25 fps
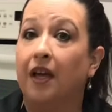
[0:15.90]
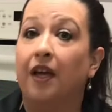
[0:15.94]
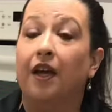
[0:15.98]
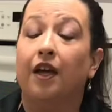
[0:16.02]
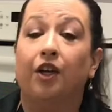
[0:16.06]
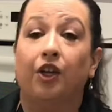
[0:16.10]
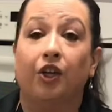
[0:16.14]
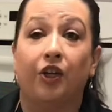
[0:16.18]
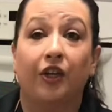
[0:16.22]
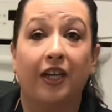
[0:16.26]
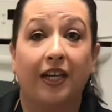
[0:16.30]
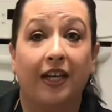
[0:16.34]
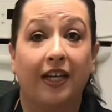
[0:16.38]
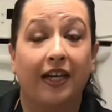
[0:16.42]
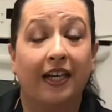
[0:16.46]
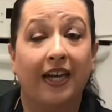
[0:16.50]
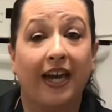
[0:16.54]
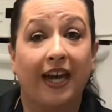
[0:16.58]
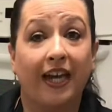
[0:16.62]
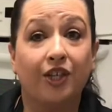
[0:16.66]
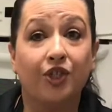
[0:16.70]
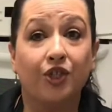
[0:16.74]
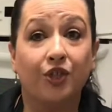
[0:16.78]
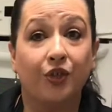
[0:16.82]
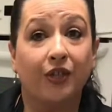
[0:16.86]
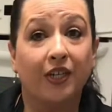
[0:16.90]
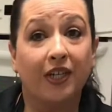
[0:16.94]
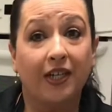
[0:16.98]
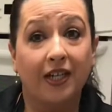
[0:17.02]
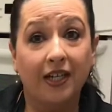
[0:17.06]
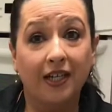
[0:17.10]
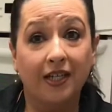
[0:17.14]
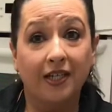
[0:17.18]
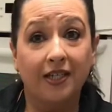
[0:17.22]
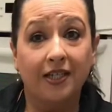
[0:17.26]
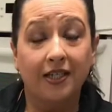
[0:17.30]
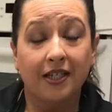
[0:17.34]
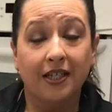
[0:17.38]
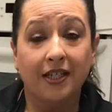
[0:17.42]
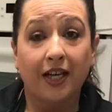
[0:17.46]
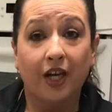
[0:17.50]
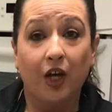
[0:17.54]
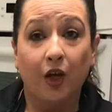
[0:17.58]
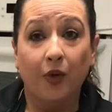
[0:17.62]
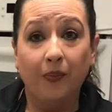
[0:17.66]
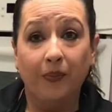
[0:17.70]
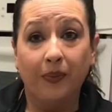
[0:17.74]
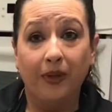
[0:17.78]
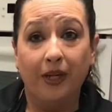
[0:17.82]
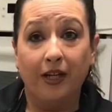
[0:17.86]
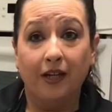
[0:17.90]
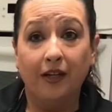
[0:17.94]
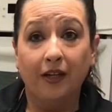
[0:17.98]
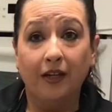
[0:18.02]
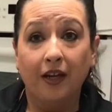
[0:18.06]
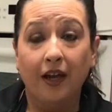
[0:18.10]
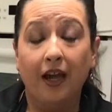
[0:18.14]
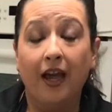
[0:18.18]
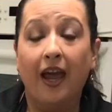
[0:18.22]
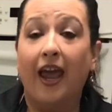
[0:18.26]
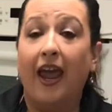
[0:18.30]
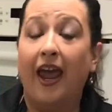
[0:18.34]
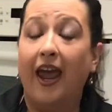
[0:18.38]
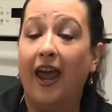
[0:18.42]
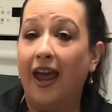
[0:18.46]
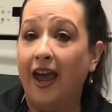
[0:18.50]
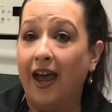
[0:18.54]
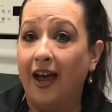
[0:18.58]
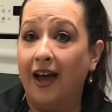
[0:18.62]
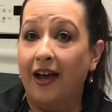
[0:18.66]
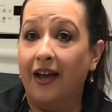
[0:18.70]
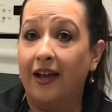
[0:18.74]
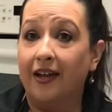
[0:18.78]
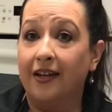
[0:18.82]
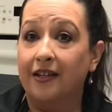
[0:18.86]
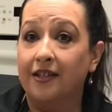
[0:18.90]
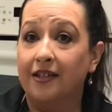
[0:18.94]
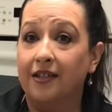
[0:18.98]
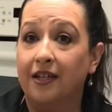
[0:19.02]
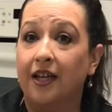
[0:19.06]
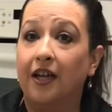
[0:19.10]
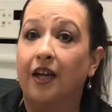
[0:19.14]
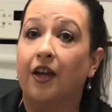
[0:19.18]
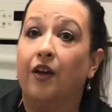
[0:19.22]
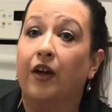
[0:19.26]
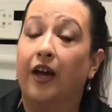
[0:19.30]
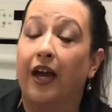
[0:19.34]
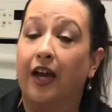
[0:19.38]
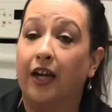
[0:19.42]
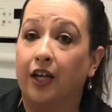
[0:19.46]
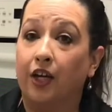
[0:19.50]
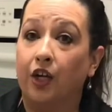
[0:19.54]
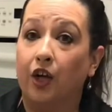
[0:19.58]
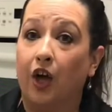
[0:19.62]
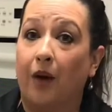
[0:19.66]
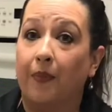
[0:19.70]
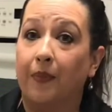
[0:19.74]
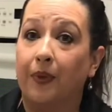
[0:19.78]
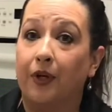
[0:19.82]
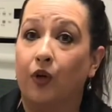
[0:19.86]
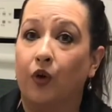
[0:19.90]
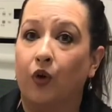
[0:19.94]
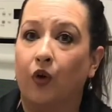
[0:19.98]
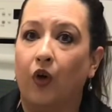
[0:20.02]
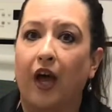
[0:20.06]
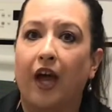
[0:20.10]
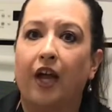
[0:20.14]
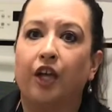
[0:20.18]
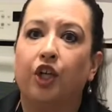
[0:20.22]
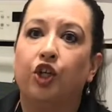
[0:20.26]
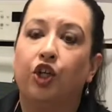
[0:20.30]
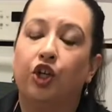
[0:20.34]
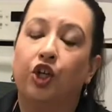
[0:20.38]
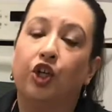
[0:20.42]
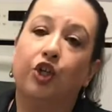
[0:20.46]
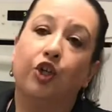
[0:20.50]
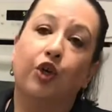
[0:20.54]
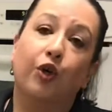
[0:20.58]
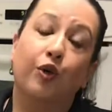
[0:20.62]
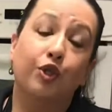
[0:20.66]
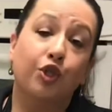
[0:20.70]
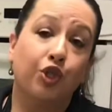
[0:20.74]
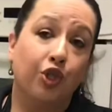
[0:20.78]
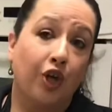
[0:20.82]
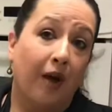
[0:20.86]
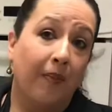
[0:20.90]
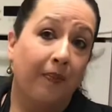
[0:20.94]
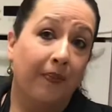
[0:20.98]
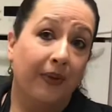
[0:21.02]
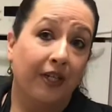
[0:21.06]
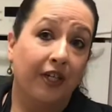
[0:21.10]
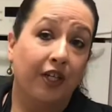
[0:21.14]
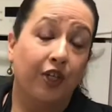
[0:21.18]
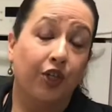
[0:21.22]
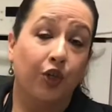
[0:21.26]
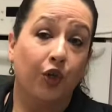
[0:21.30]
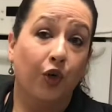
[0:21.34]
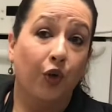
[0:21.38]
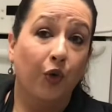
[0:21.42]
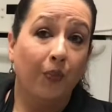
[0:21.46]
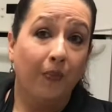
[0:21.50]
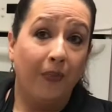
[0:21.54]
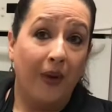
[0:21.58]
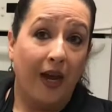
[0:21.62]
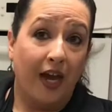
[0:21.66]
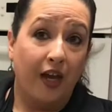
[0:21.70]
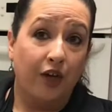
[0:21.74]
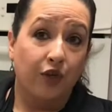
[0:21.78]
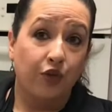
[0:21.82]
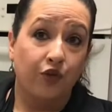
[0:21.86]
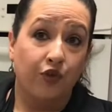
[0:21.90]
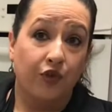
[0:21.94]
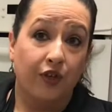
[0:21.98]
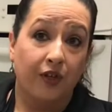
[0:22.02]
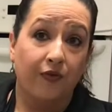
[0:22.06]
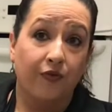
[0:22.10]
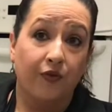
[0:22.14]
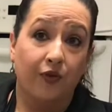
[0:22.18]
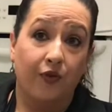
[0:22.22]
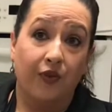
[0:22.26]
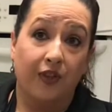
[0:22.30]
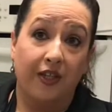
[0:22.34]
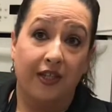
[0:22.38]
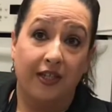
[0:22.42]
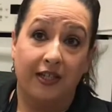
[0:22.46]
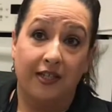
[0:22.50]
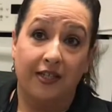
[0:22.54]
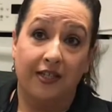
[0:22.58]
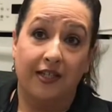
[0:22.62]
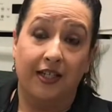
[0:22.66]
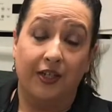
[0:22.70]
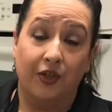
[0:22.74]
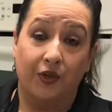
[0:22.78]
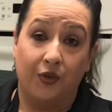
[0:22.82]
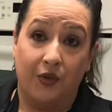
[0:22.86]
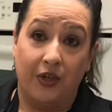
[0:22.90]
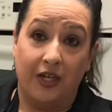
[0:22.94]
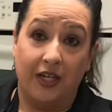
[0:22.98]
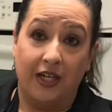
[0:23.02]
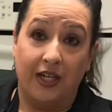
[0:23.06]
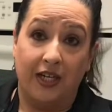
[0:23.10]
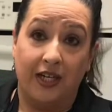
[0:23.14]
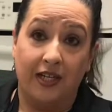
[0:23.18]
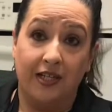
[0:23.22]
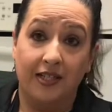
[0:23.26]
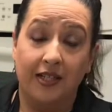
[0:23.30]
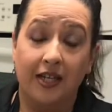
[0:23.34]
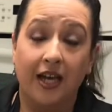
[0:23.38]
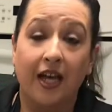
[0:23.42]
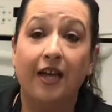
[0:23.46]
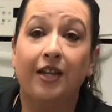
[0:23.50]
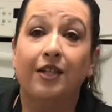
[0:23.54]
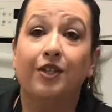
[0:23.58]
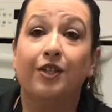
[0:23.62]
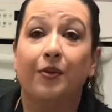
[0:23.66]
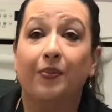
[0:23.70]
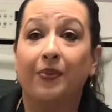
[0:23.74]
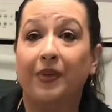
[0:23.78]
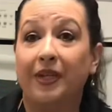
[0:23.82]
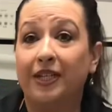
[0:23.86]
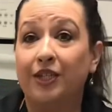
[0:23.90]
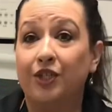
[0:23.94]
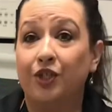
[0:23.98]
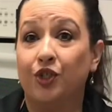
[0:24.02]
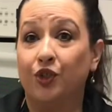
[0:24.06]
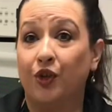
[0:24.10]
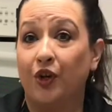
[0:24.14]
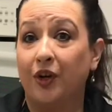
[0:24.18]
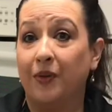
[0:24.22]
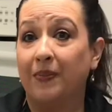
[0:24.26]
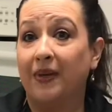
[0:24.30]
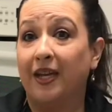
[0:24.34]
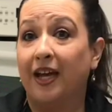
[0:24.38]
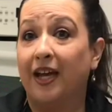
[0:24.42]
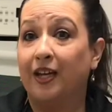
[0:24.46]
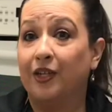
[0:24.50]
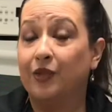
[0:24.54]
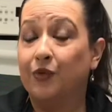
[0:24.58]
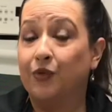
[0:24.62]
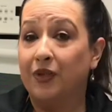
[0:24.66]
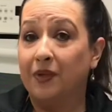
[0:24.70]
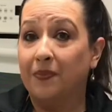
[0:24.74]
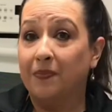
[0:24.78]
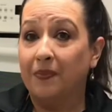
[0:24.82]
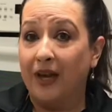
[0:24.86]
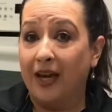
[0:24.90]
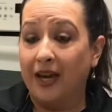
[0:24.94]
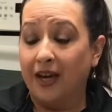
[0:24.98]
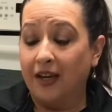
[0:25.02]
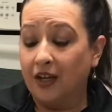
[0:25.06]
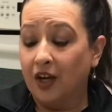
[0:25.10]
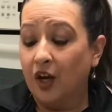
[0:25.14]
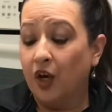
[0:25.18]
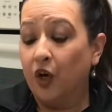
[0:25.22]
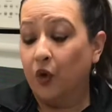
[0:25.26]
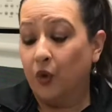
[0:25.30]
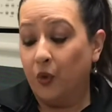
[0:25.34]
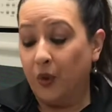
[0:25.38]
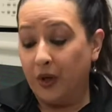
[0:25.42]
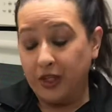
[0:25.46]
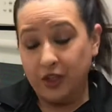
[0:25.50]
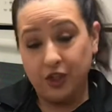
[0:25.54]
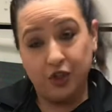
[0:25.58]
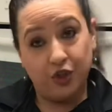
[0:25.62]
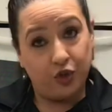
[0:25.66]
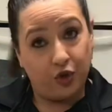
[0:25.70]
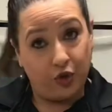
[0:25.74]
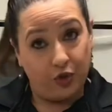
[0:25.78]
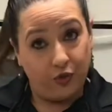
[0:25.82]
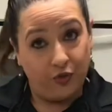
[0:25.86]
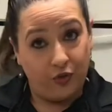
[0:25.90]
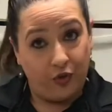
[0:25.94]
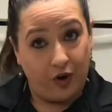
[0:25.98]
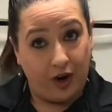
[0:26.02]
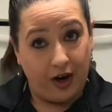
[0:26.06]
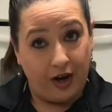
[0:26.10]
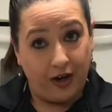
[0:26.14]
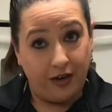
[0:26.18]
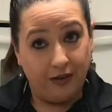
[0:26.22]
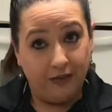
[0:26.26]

You can engage your kids in helping, and economical, and you could go shopping in your own pantry for these ingredients. So please join me as we make quick stir-fry